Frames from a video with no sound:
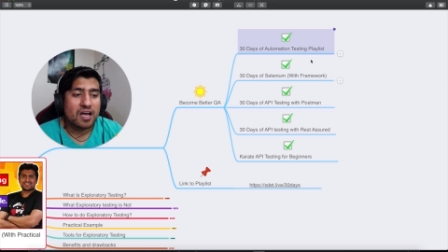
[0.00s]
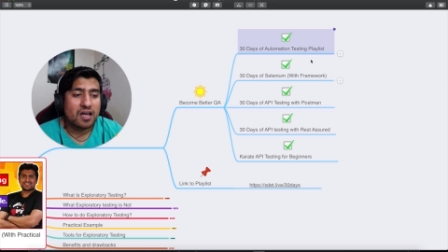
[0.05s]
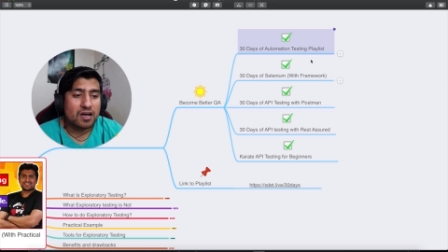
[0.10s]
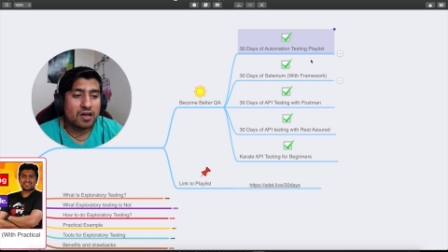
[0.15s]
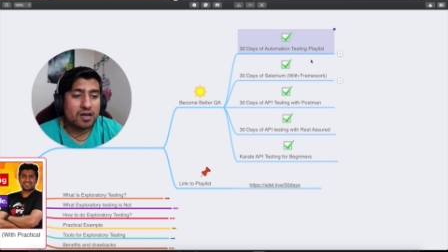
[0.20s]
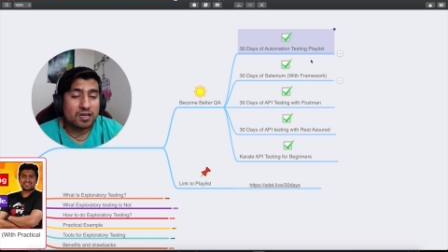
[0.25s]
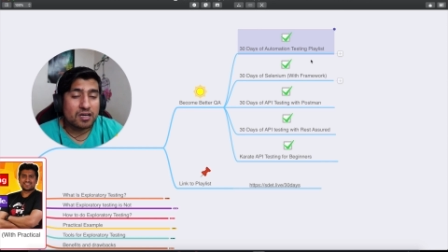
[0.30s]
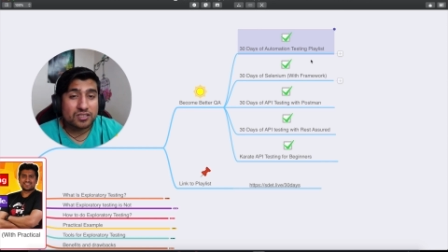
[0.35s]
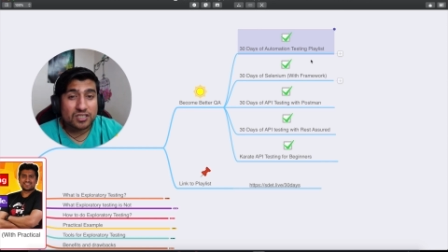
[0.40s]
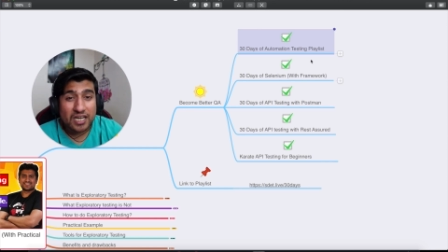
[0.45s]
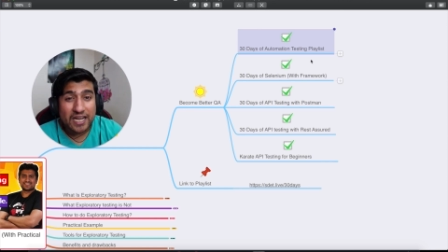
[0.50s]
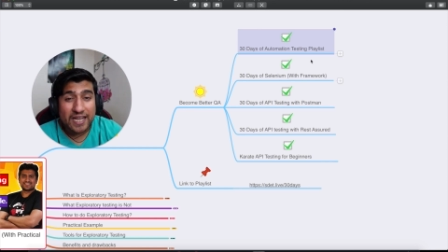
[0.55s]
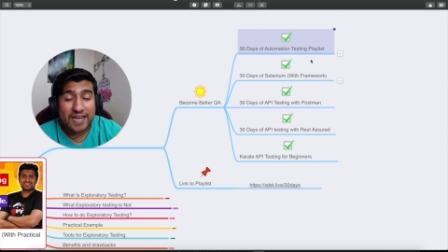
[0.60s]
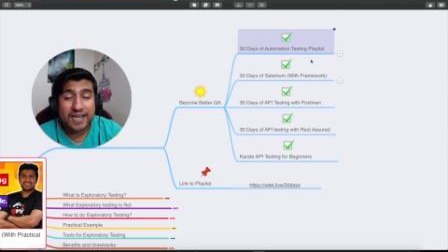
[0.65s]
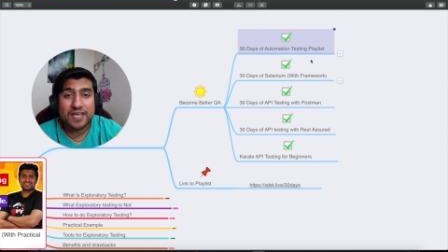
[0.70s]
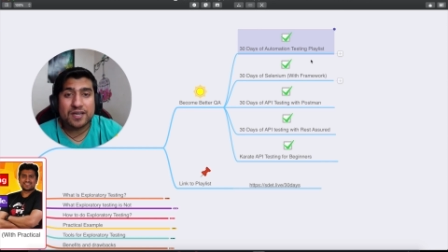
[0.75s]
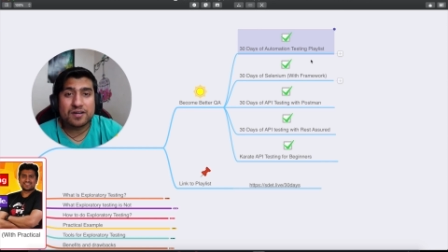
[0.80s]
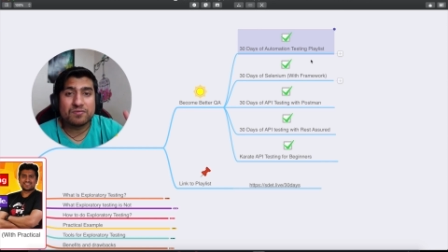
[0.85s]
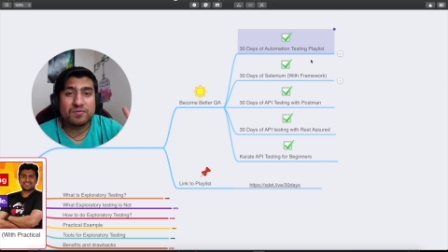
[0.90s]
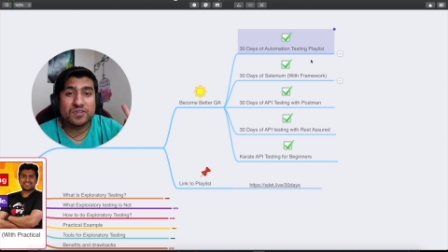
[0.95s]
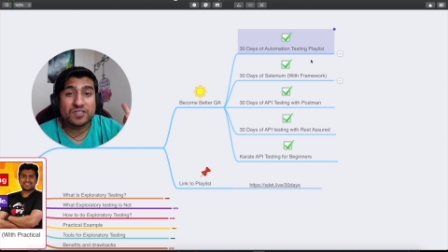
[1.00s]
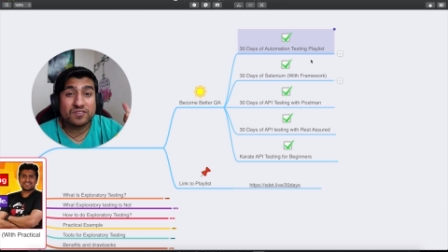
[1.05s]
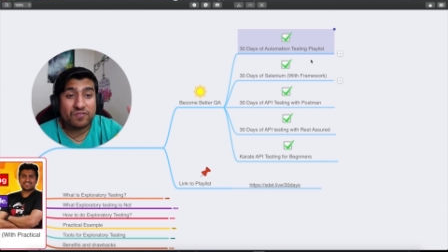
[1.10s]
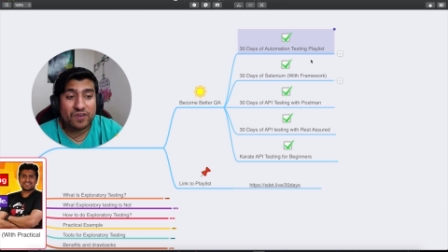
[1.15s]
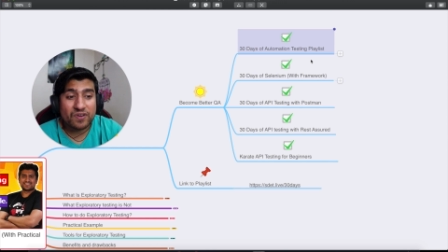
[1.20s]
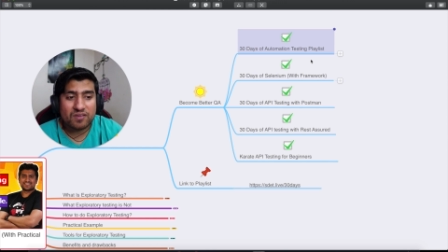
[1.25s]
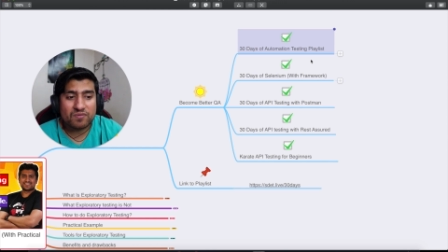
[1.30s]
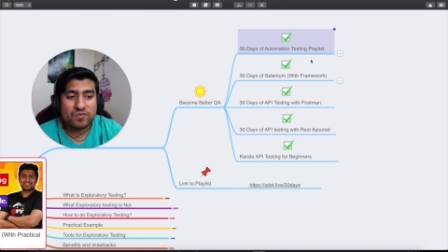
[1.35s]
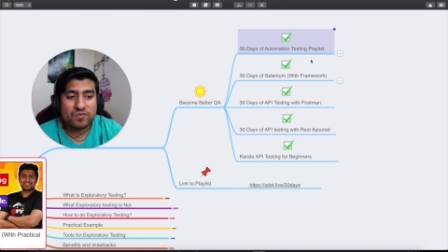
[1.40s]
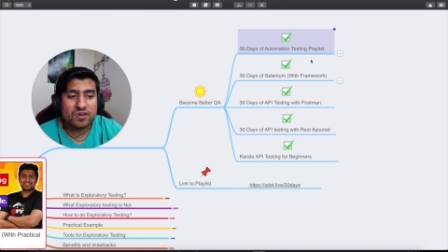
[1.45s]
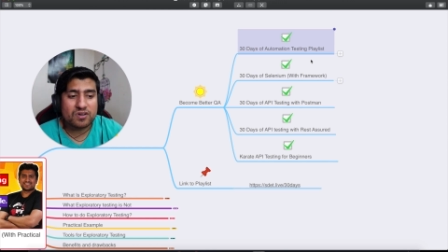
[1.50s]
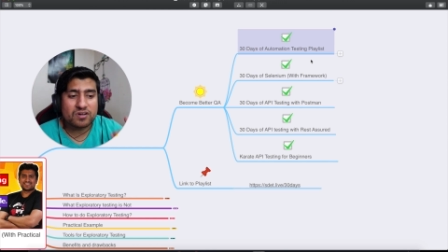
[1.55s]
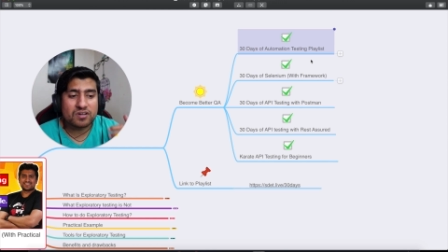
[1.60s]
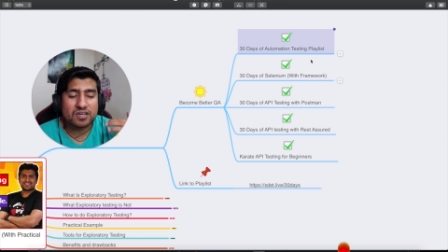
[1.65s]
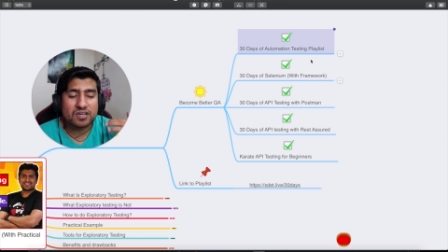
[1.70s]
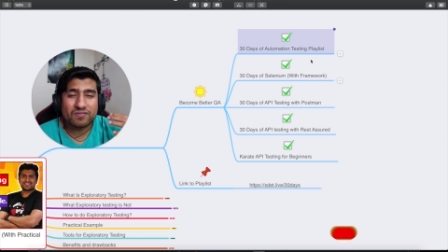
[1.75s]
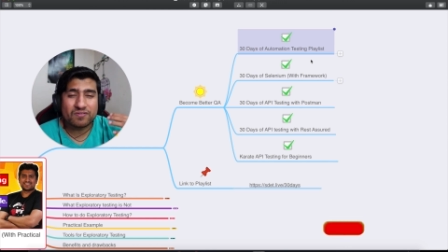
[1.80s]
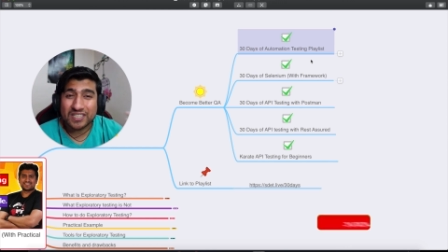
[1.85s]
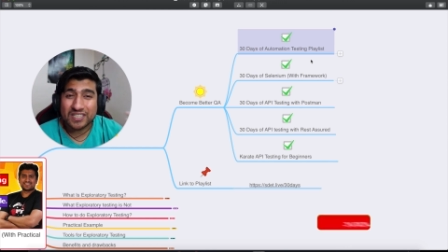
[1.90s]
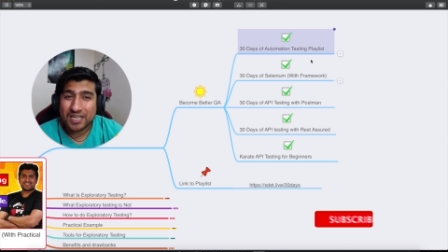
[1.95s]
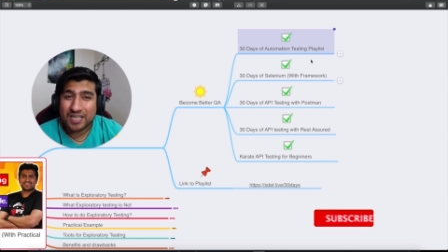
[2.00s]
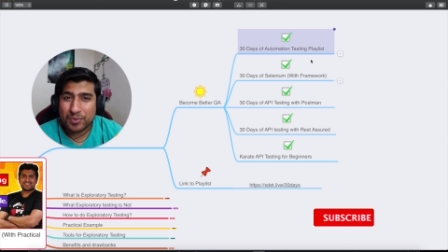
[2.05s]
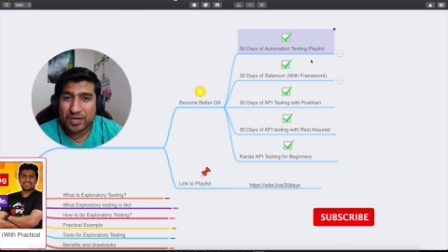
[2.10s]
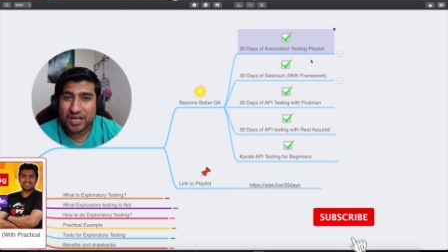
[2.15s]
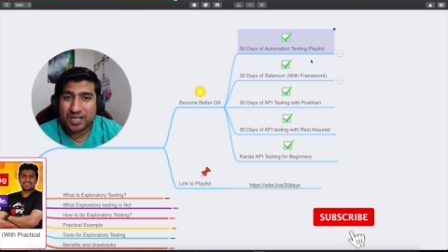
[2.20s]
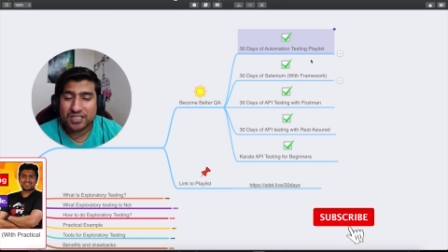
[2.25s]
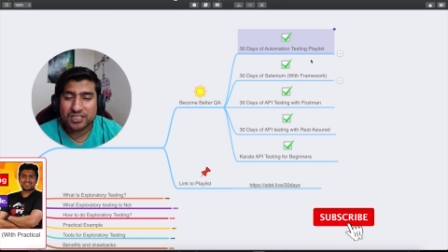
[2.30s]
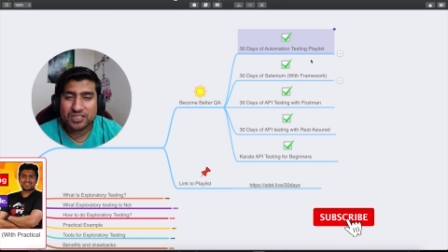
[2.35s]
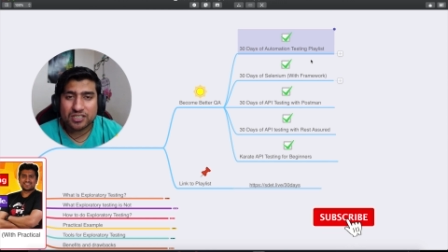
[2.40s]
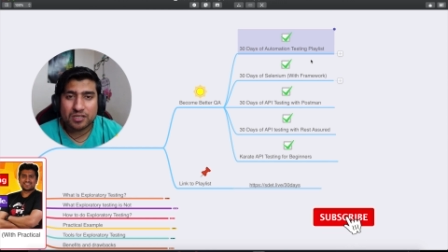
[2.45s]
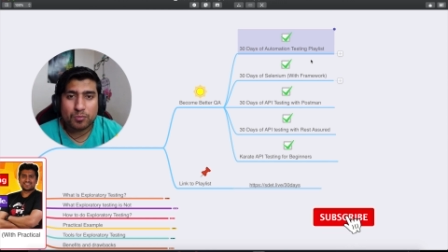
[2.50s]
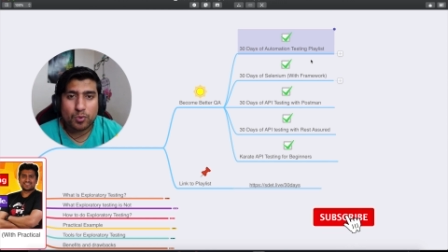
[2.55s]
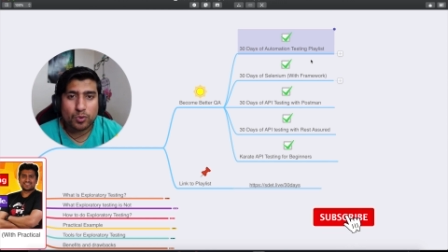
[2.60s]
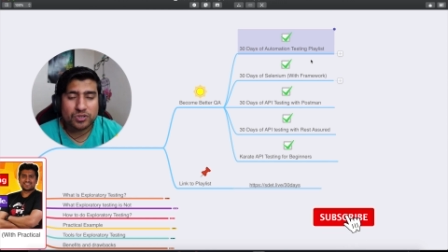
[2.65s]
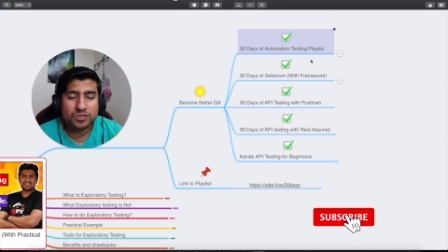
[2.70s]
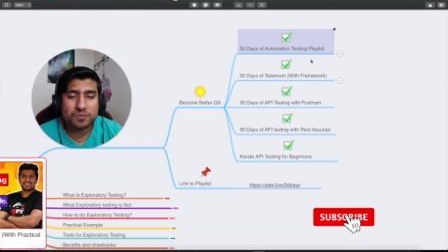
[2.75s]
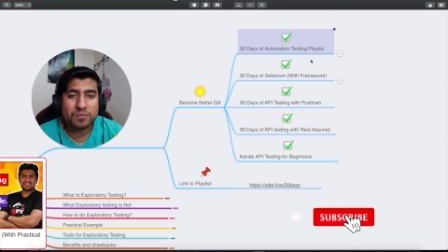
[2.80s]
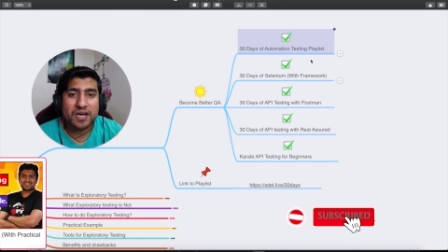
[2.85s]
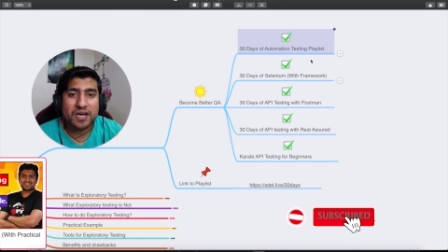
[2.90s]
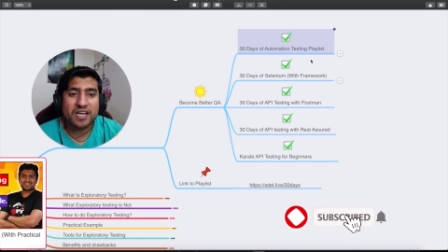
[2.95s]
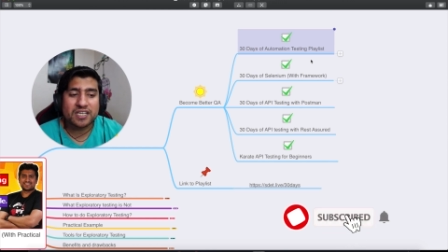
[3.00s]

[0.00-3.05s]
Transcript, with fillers: uh, Selenium with framework, with A P I testing, Postman,